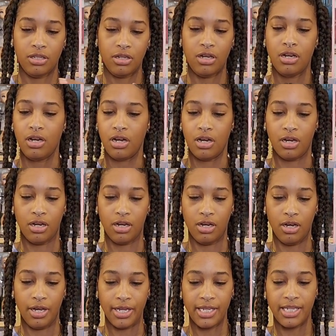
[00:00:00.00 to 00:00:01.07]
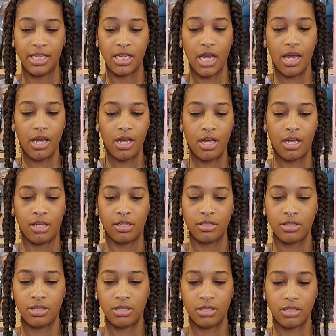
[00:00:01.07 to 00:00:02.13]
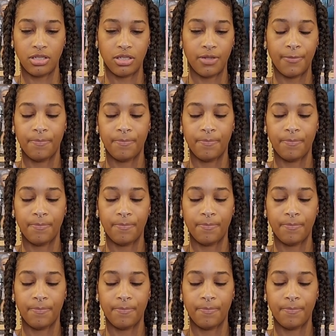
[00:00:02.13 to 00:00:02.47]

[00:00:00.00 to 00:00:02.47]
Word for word: Oh, yes.